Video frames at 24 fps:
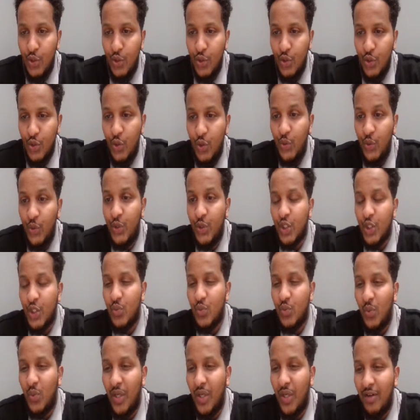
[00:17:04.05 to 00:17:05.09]
you
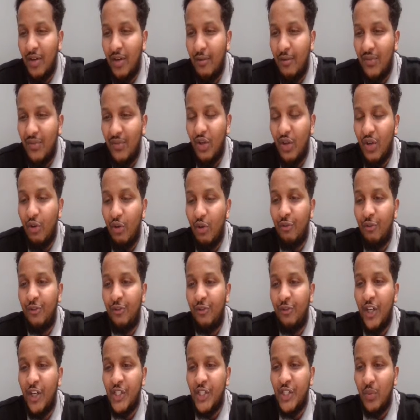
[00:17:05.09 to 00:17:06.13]
just want to tell
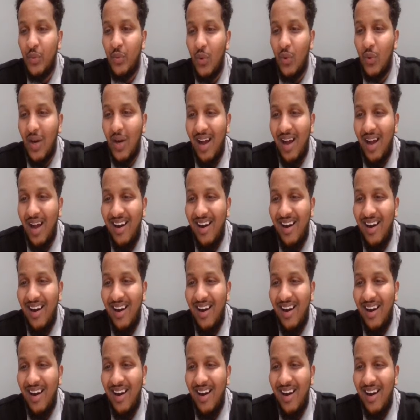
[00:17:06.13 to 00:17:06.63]
Facebook,